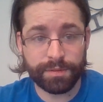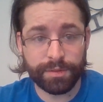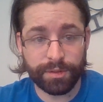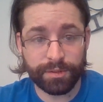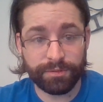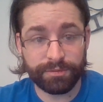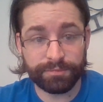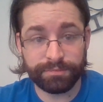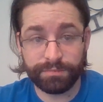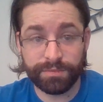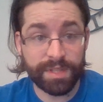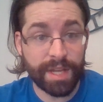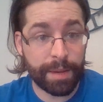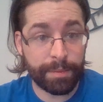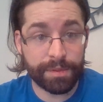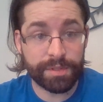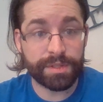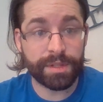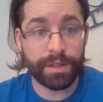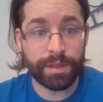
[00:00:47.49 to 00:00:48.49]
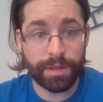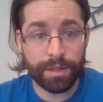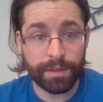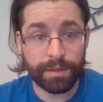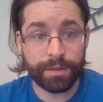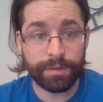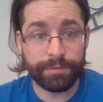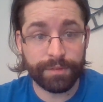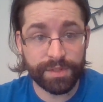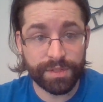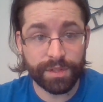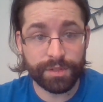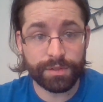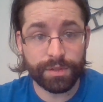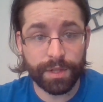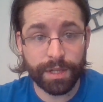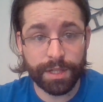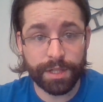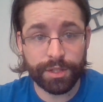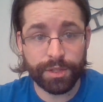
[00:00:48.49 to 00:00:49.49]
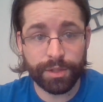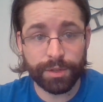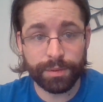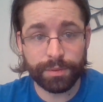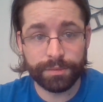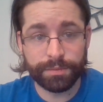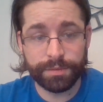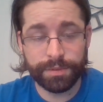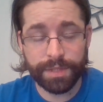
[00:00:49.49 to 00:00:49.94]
your damage that the viziers are going to do